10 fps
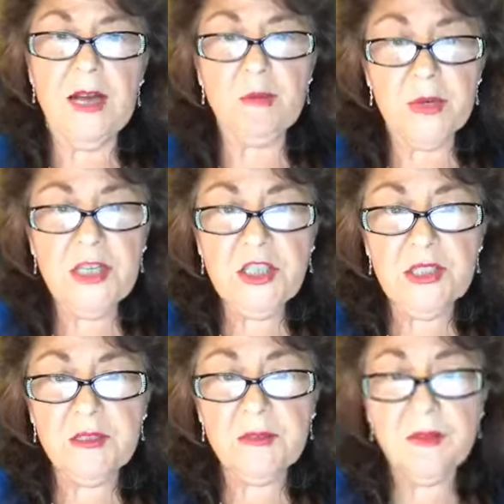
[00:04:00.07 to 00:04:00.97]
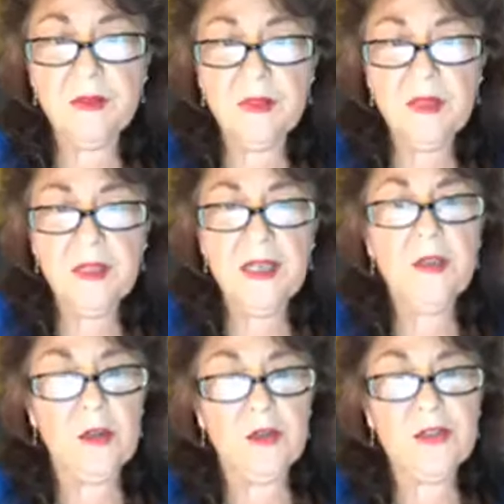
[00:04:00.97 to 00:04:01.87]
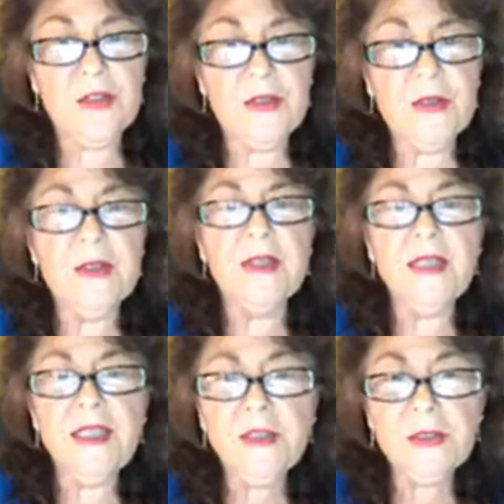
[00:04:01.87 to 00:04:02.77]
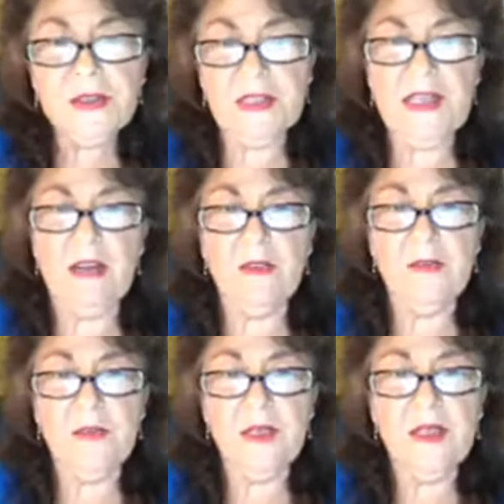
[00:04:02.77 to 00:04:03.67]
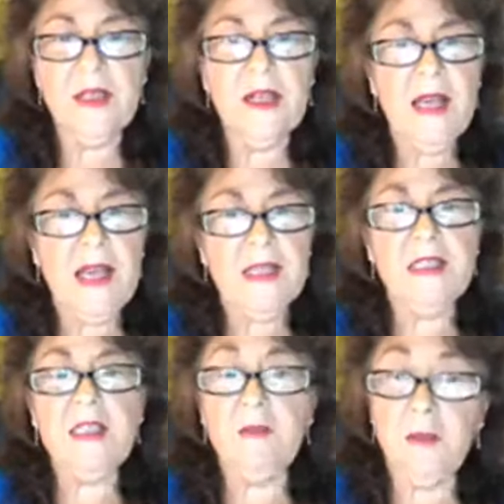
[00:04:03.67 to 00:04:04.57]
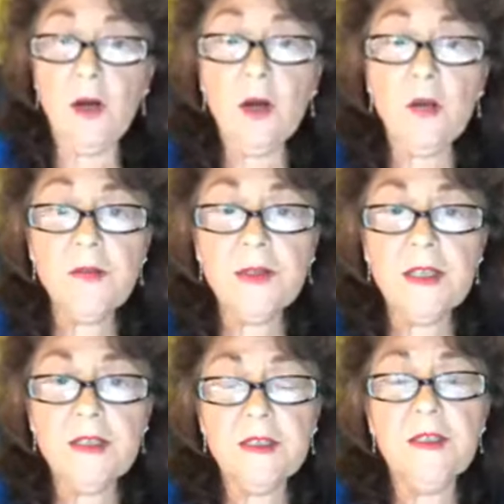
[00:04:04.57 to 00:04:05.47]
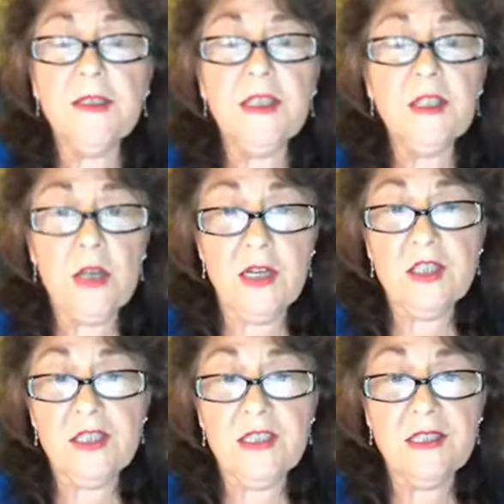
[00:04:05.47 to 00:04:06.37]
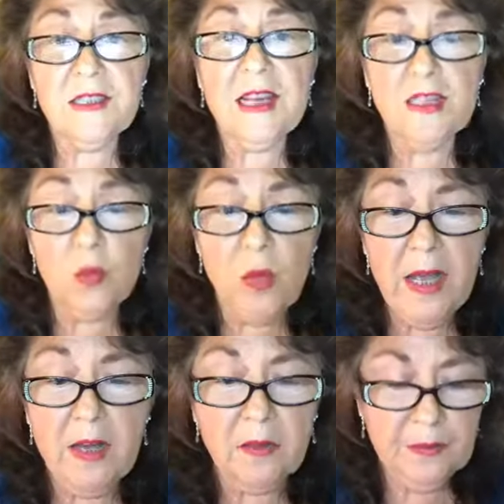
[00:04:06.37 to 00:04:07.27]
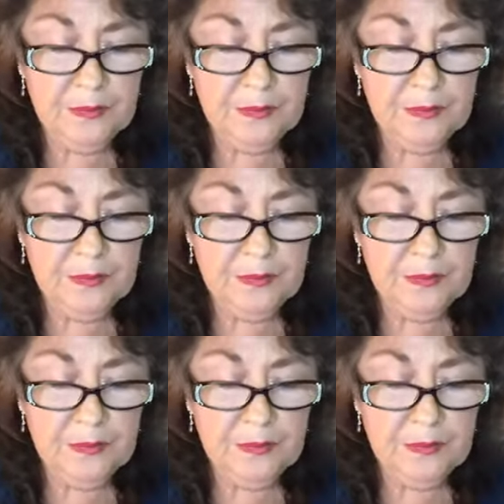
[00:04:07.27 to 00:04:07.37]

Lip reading: vibration, and also heal yourself and evolve in consciousness as well.